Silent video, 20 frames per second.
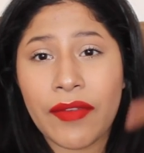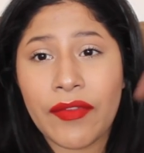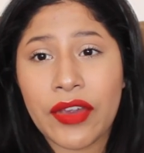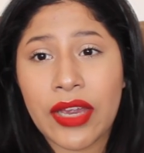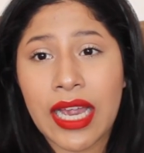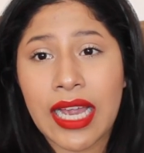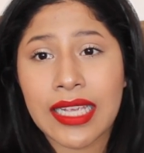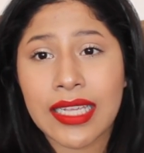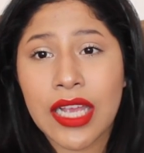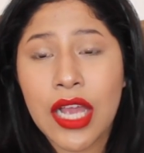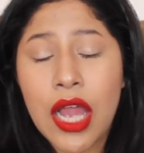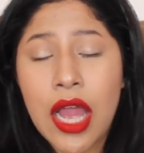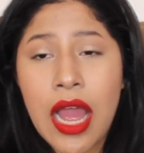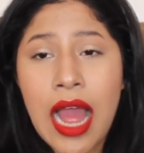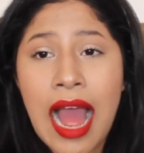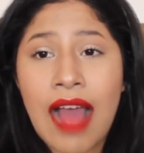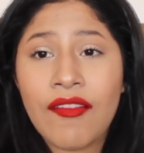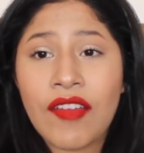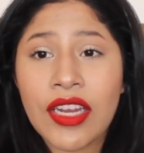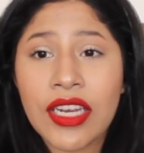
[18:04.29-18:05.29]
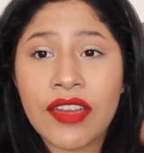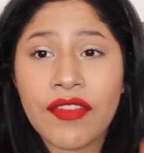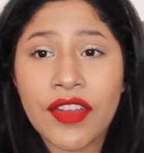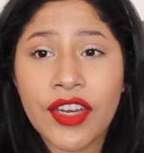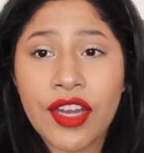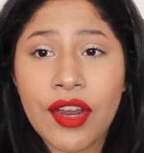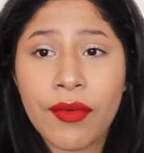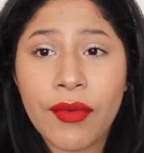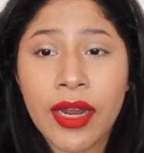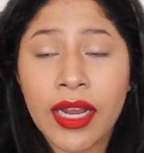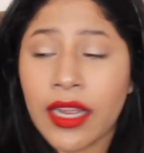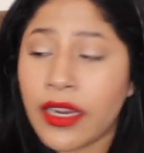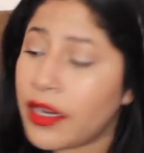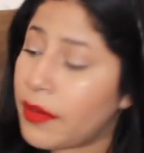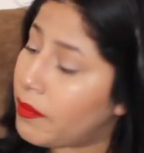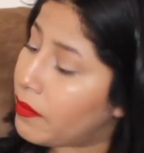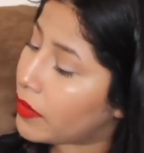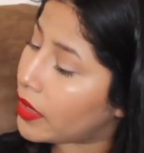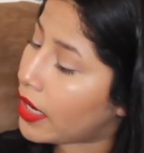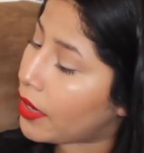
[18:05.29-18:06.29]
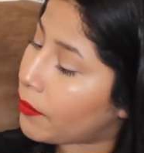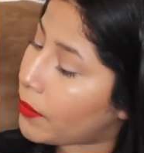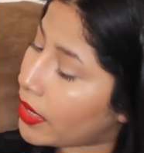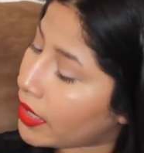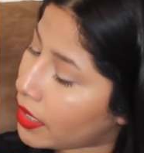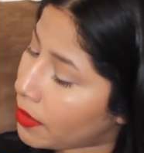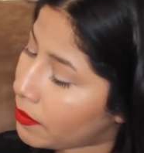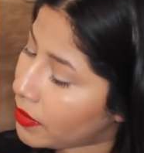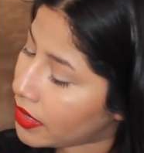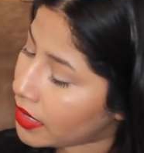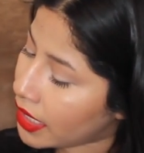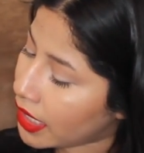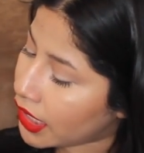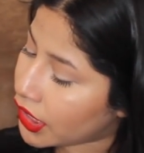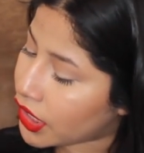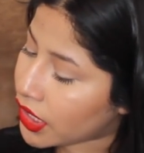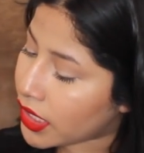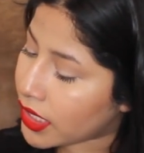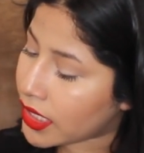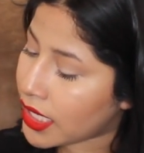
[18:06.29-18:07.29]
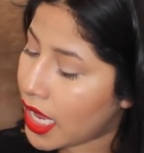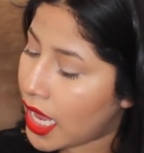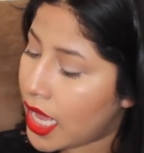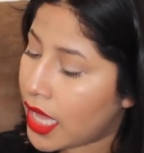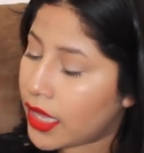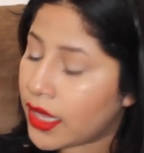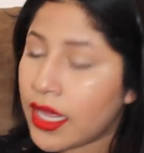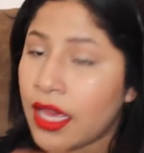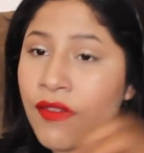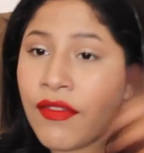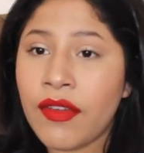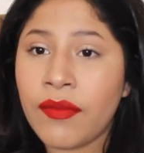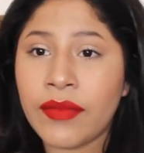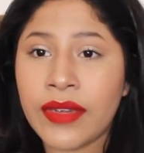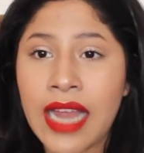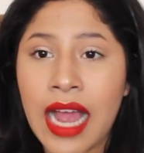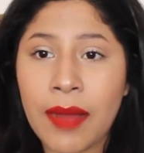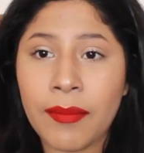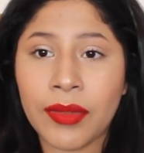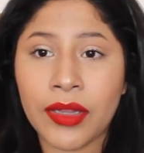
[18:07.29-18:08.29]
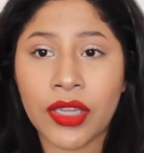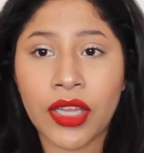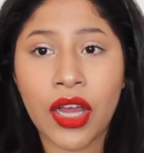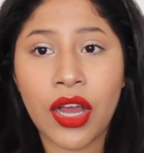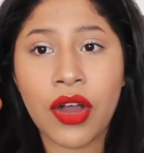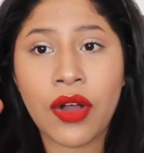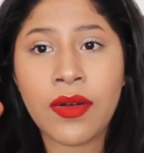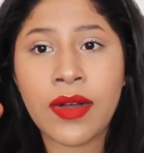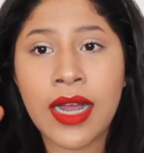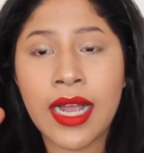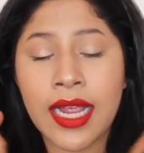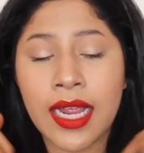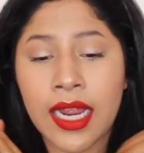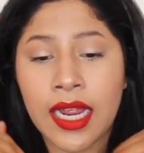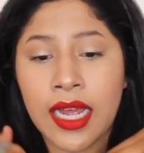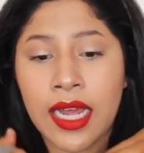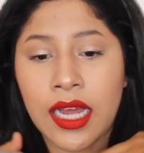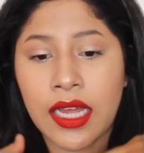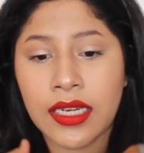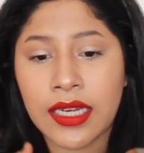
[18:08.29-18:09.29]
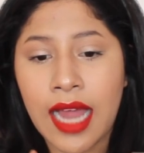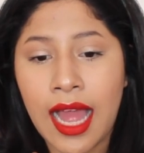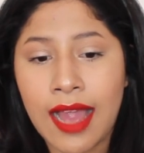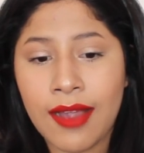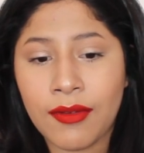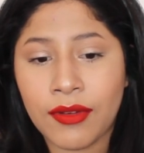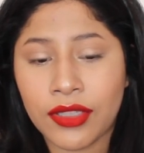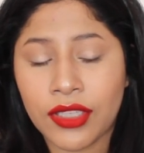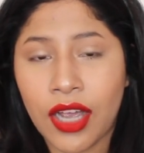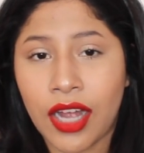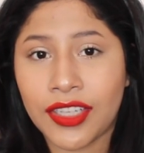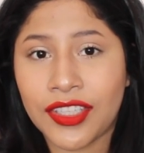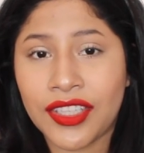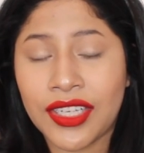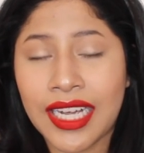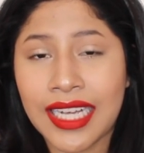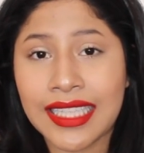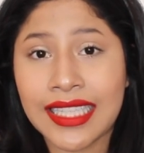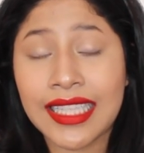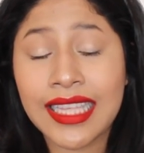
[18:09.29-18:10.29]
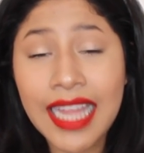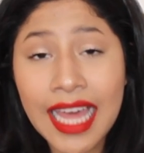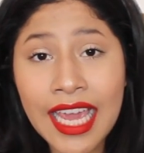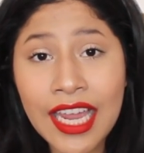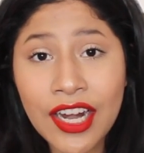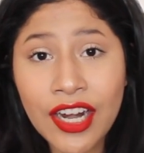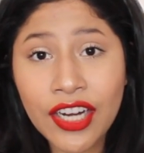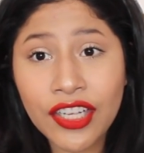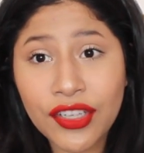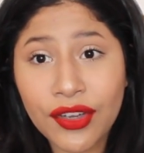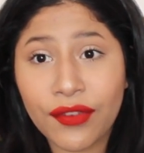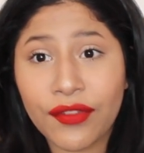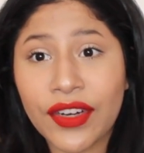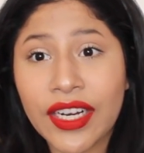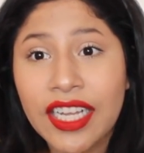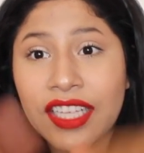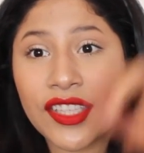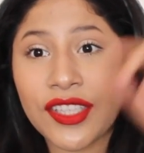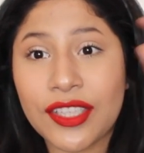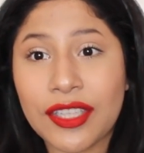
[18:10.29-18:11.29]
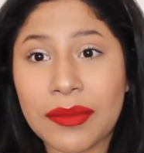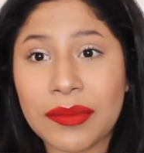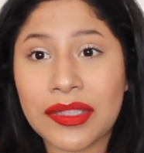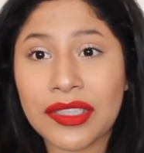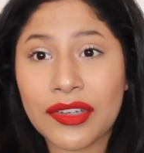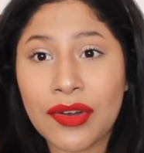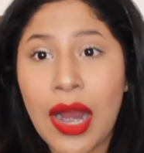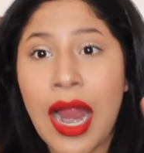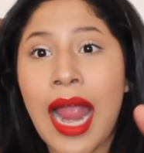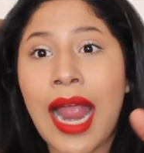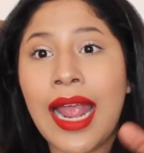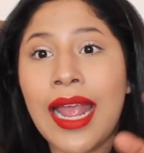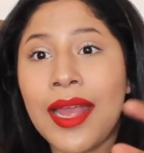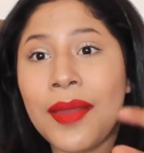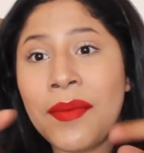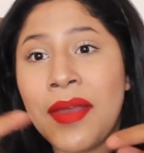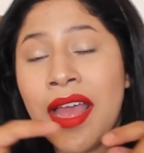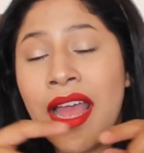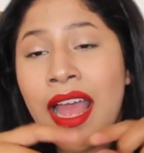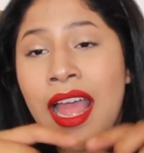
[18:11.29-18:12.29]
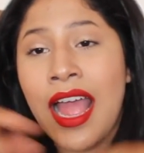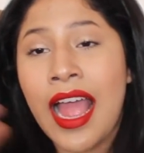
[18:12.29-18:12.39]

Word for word: If you guys have any video recommend recommendations, leave them down below. And I will talk to you guys later. Don't forget to subscribe.